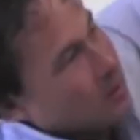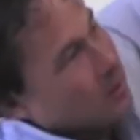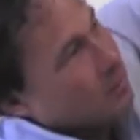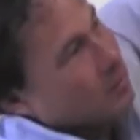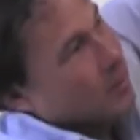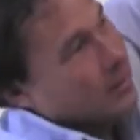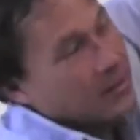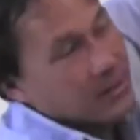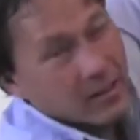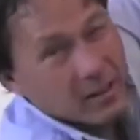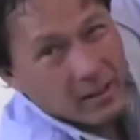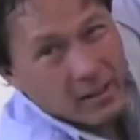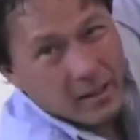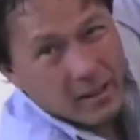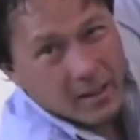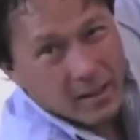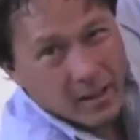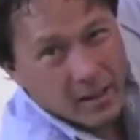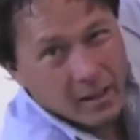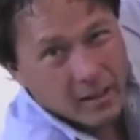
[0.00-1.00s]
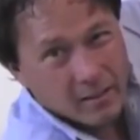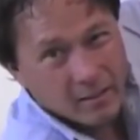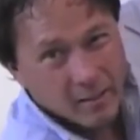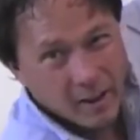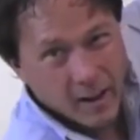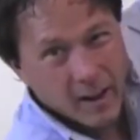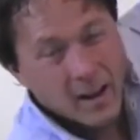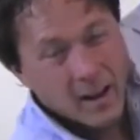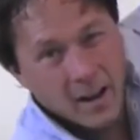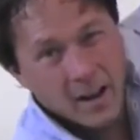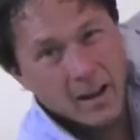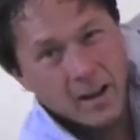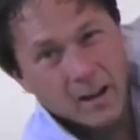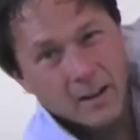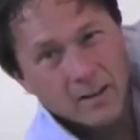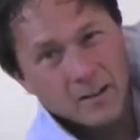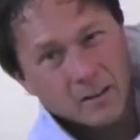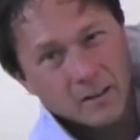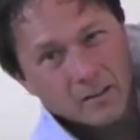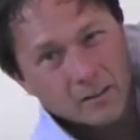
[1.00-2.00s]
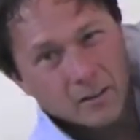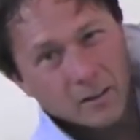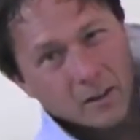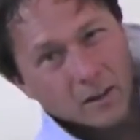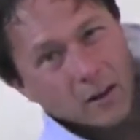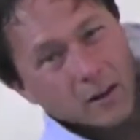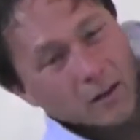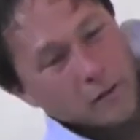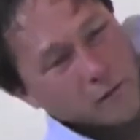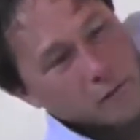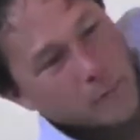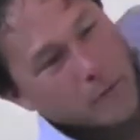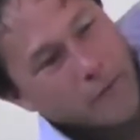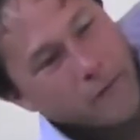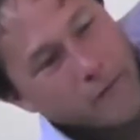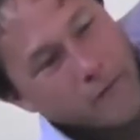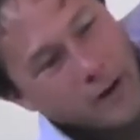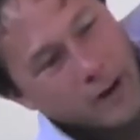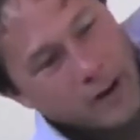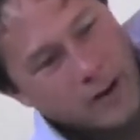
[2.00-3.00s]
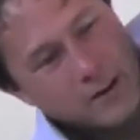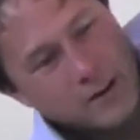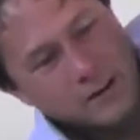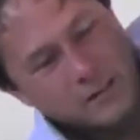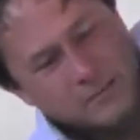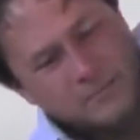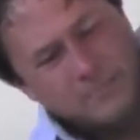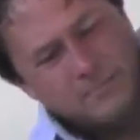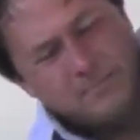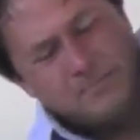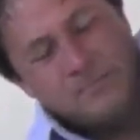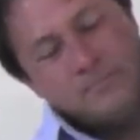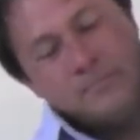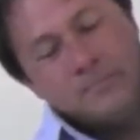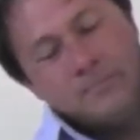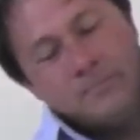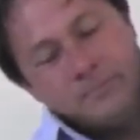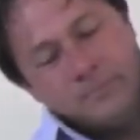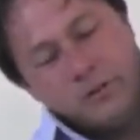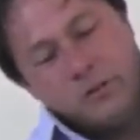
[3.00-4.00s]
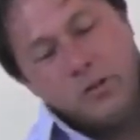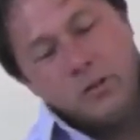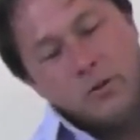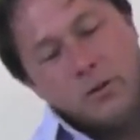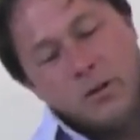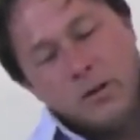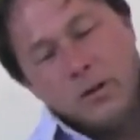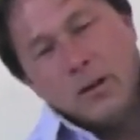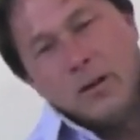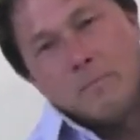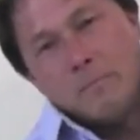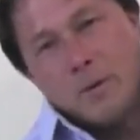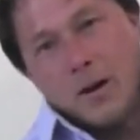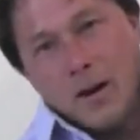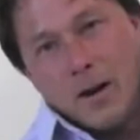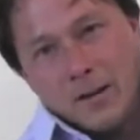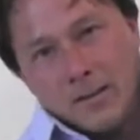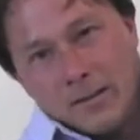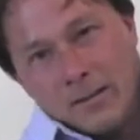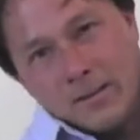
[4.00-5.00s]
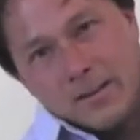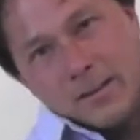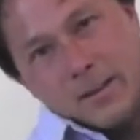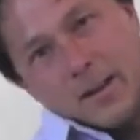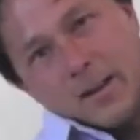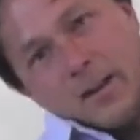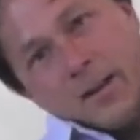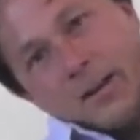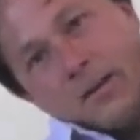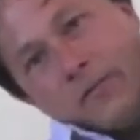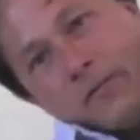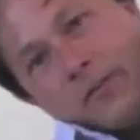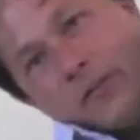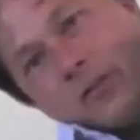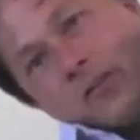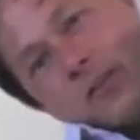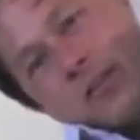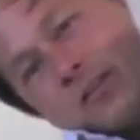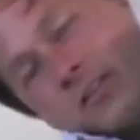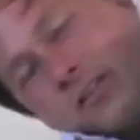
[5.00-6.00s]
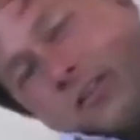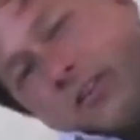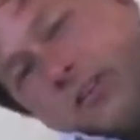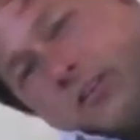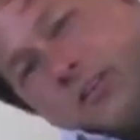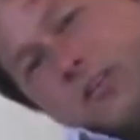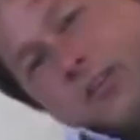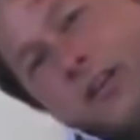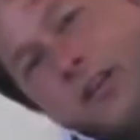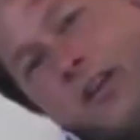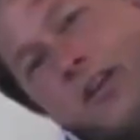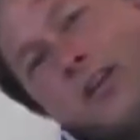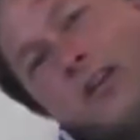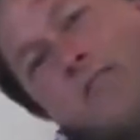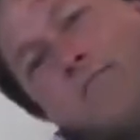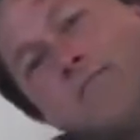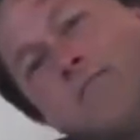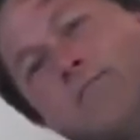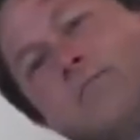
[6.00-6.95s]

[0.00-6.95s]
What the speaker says: Might need to get a hand from a friend to unbox this guy. If you're a single lady,